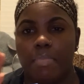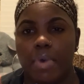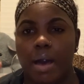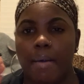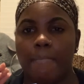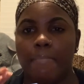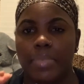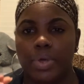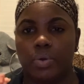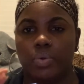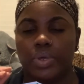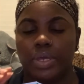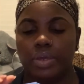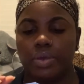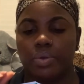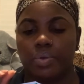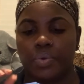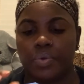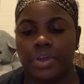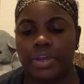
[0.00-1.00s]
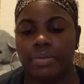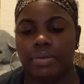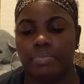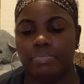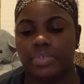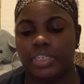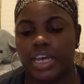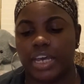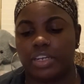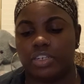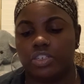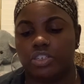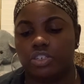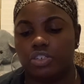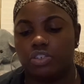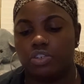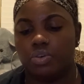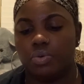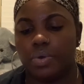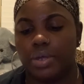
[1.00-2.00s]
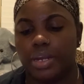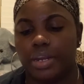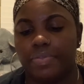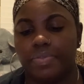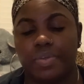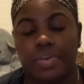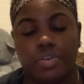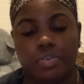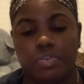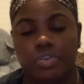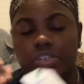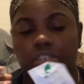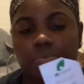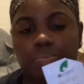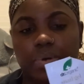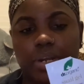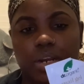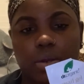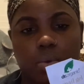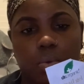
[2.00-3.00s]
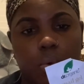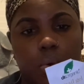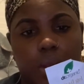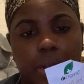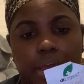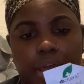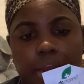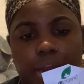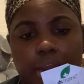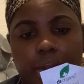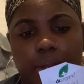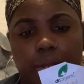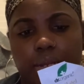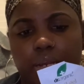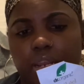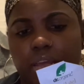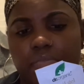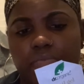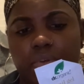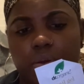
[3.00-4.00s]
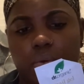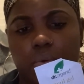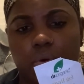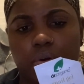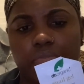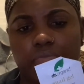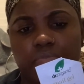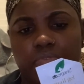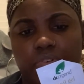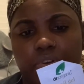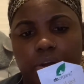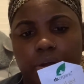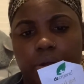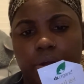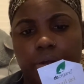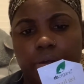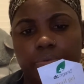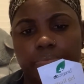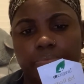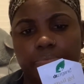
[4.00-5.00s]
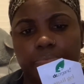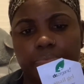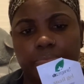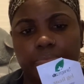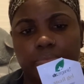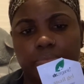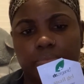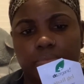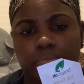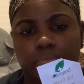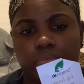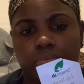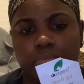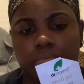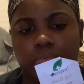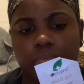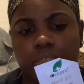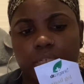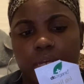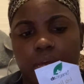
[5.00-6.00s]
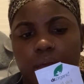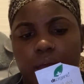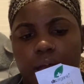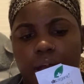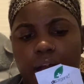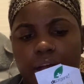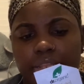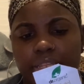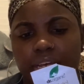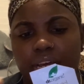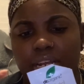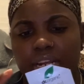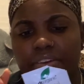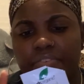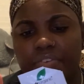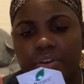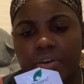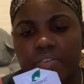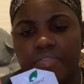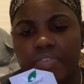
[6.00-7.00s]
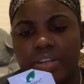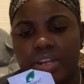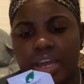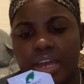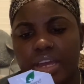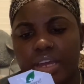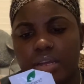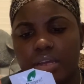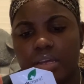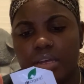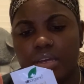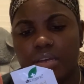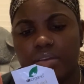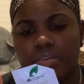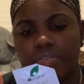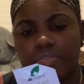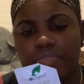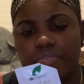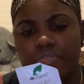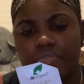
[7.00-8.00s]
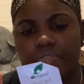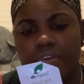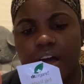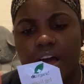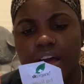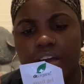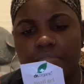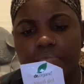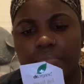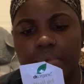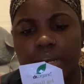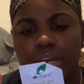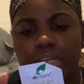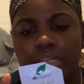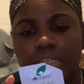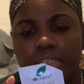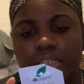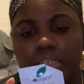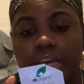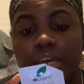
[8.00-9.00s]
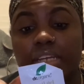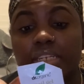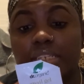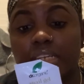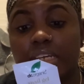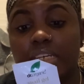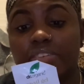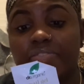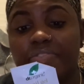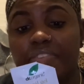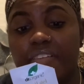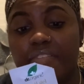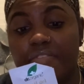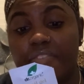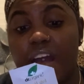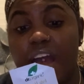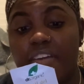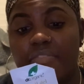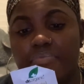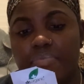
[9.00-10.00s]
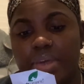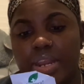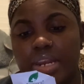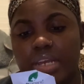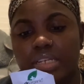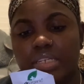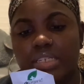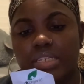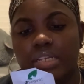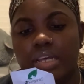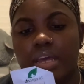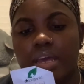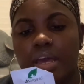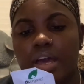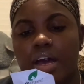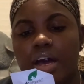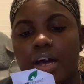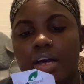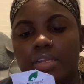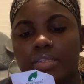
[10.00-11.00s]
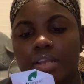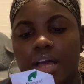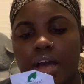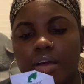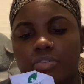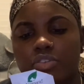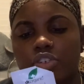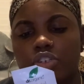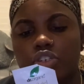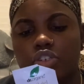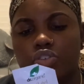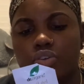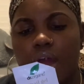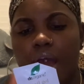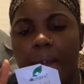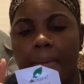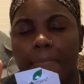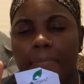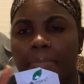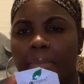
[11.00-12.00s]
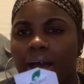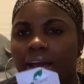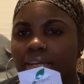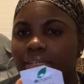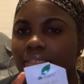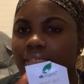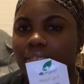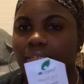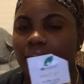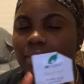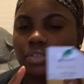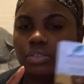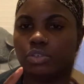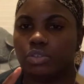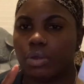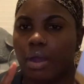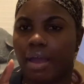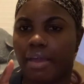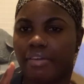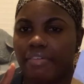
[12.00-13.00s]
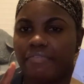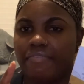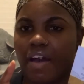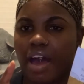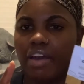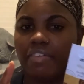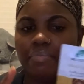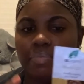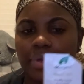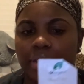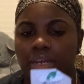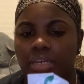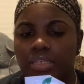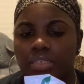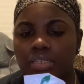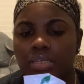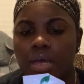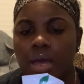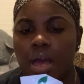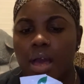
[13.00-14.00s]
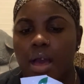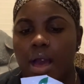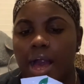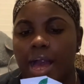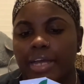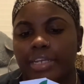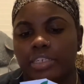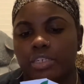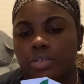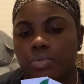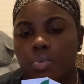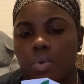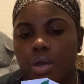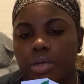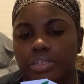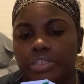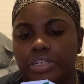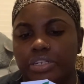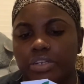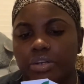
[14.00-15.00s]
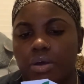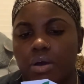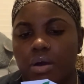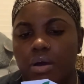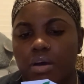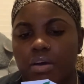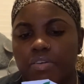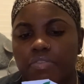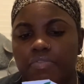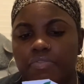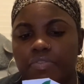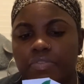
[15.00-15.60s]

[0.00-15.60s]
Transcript: milky cream texture to it, and then you just put it on and then leave it on for, I think I left it on for like 5 minutes. Yeah, it says for 5 minutes. Allowed to dry. Mine's didn't dry in 5 minutes. I just washed it off